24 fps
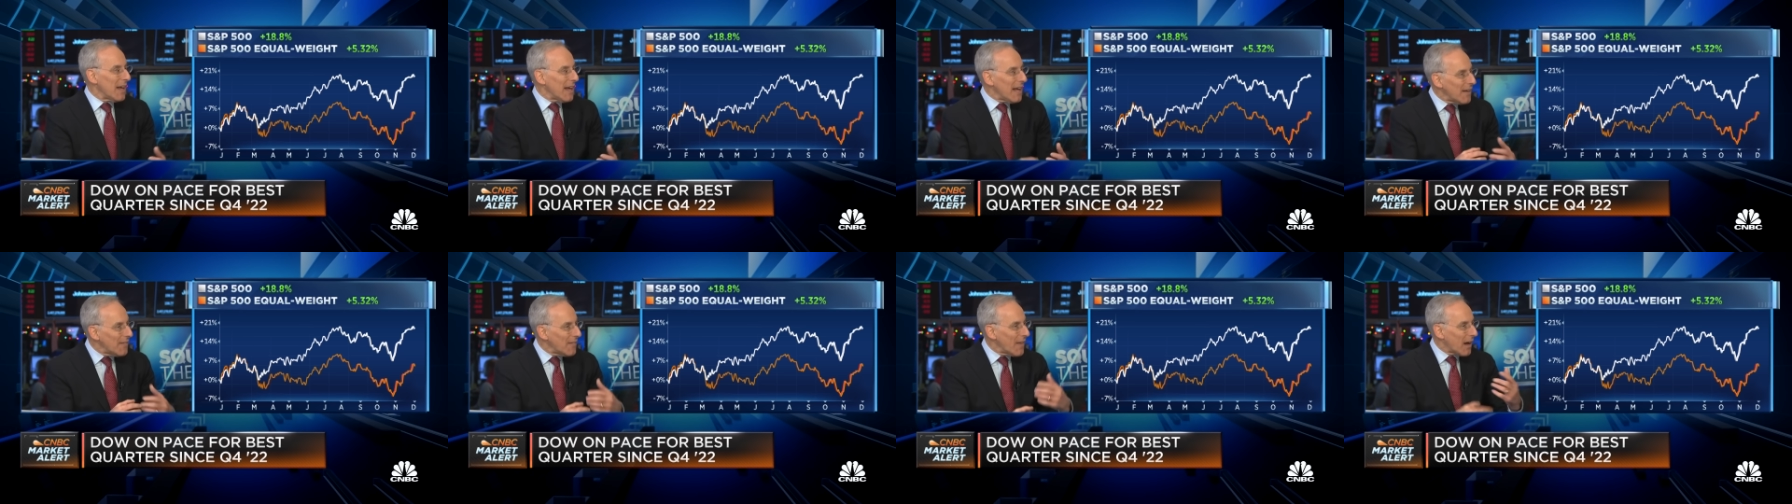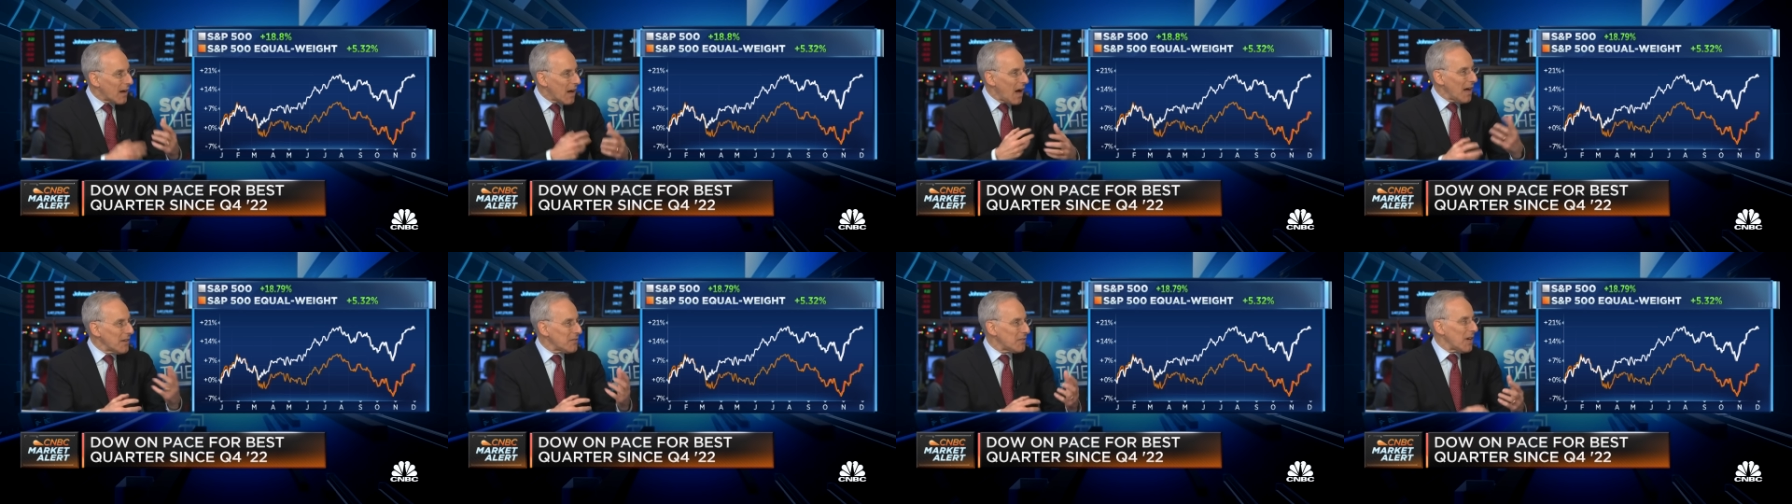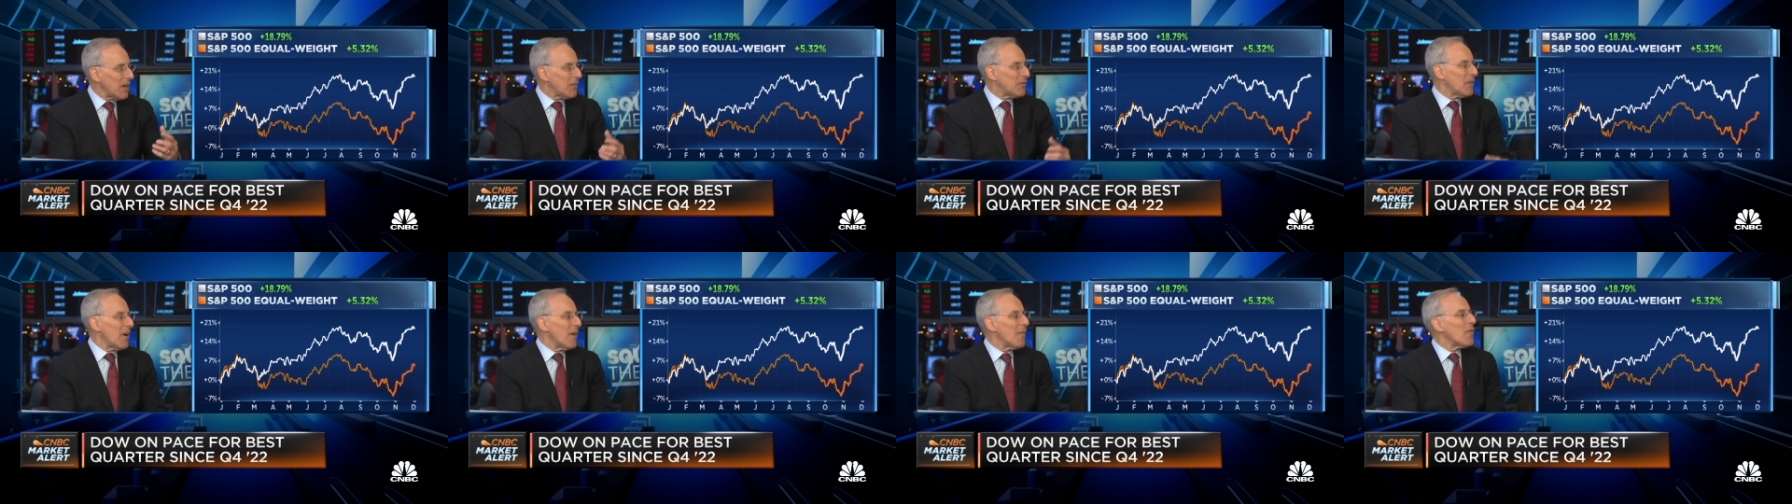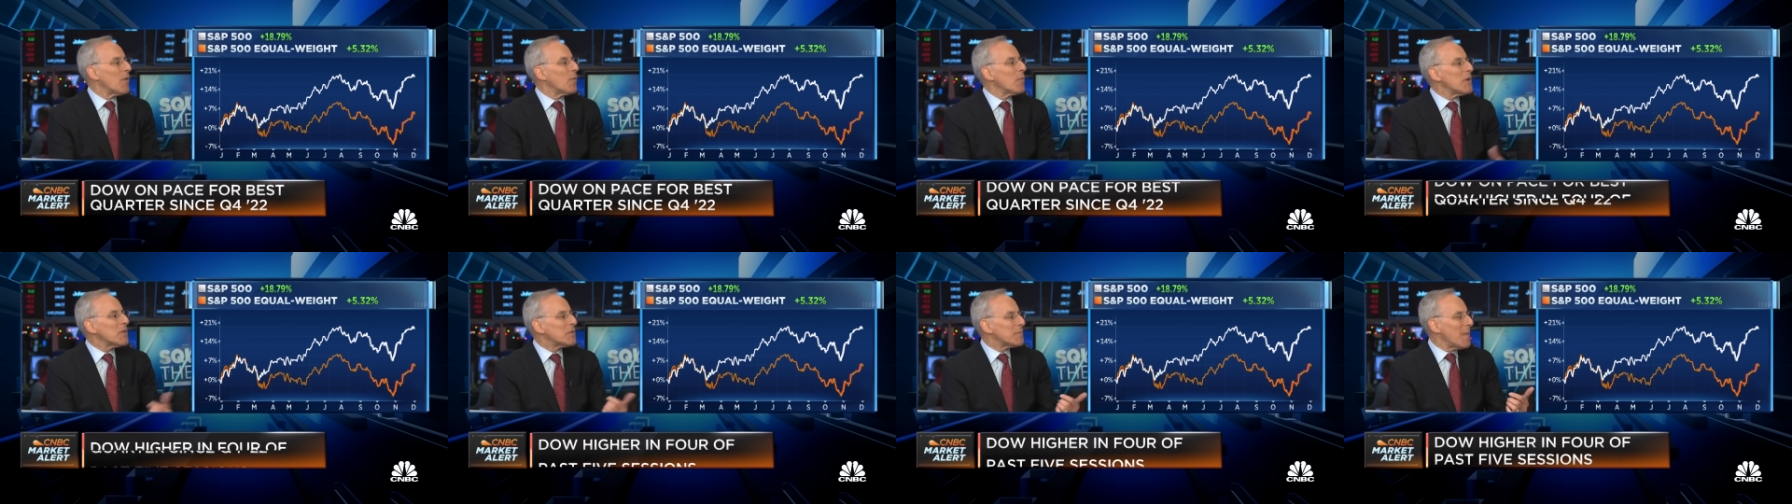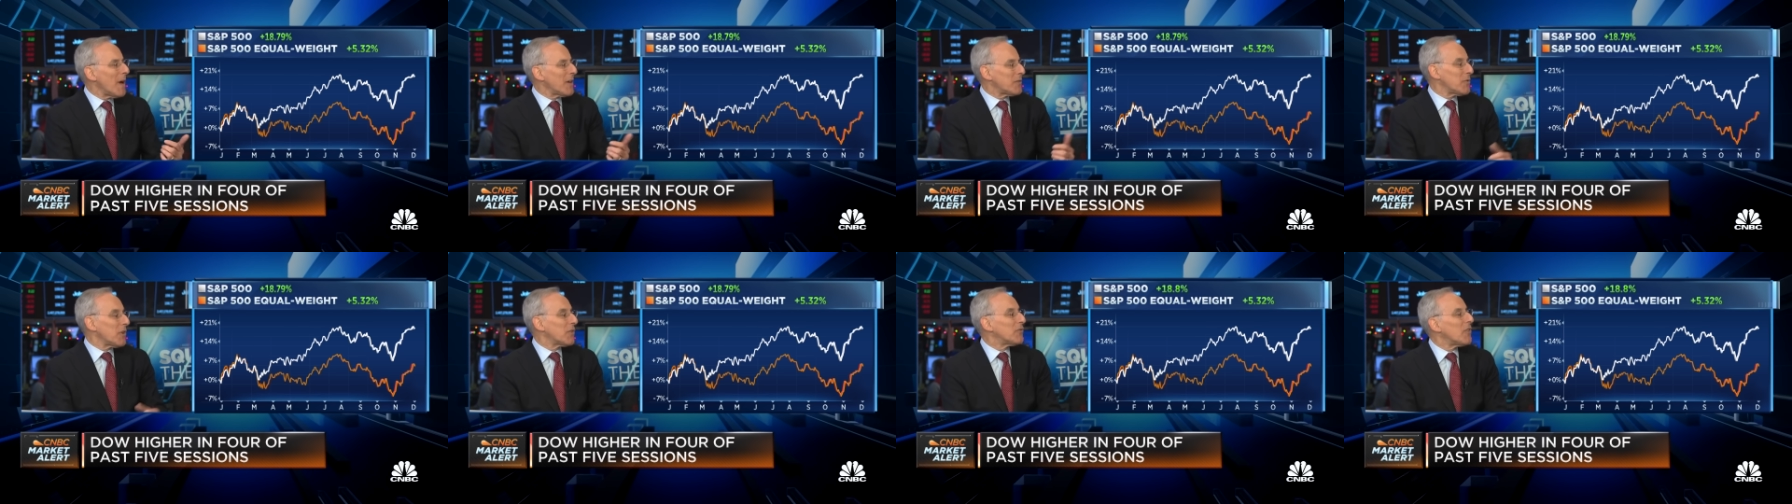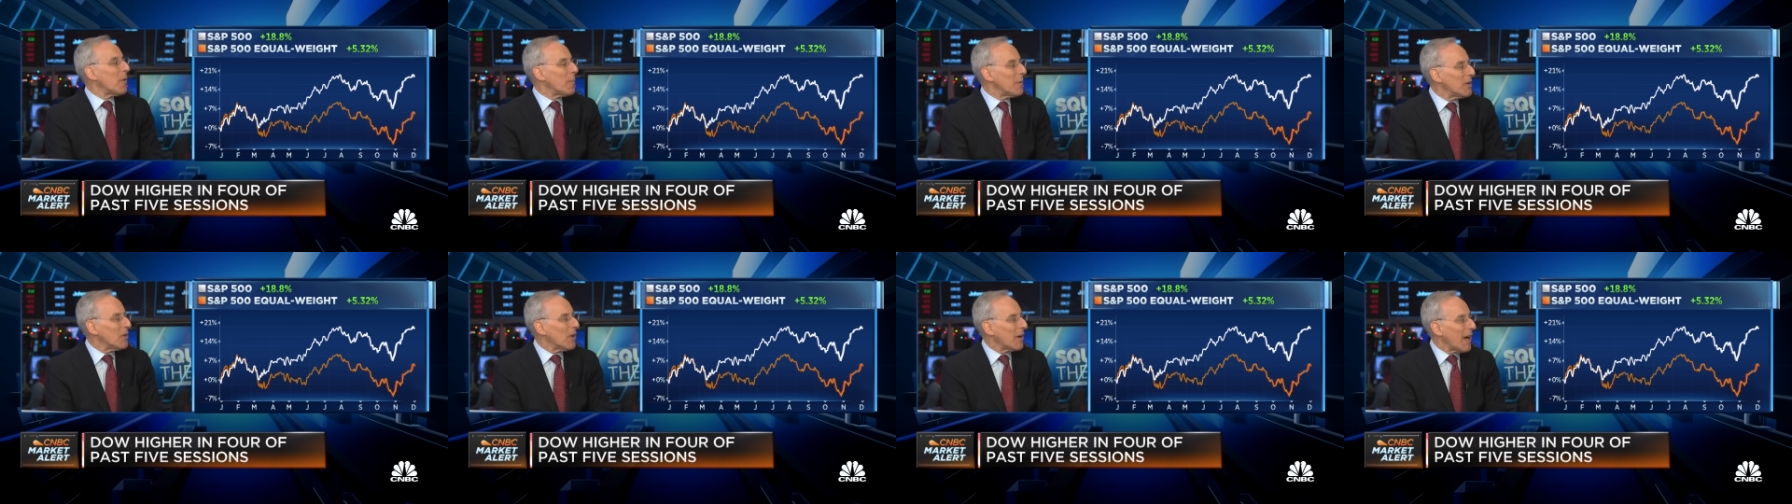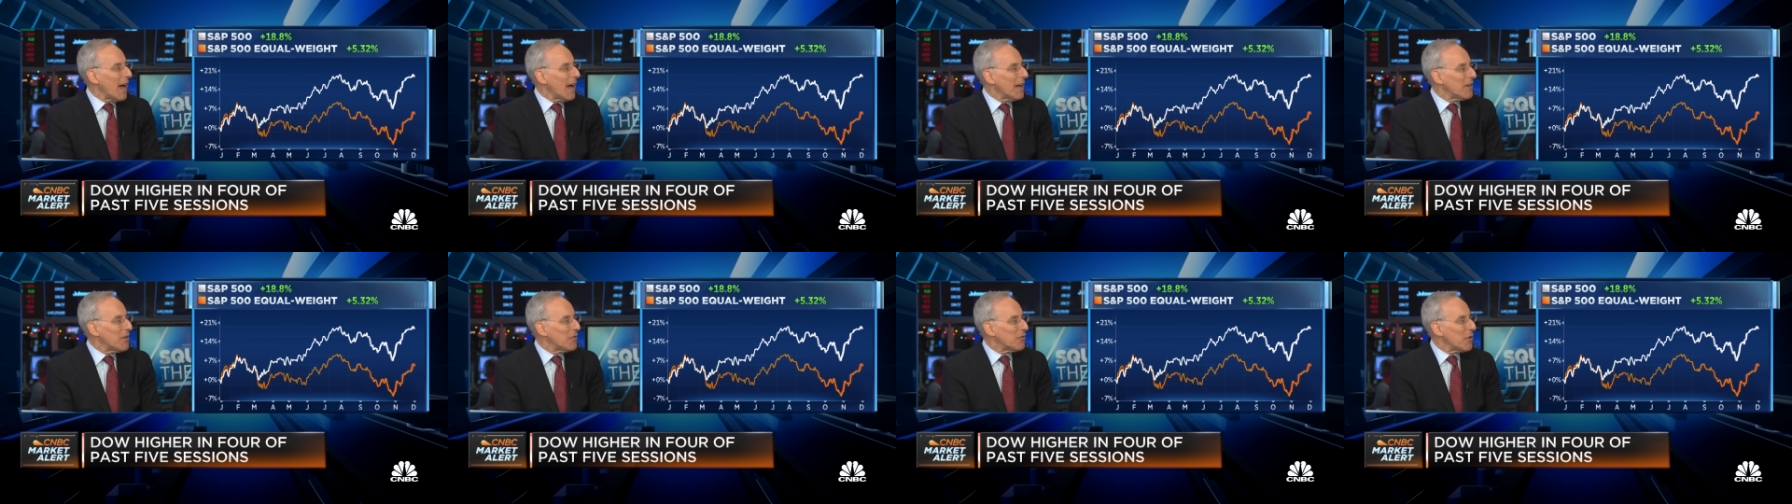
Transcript: in the context of the risk metrics that we look at.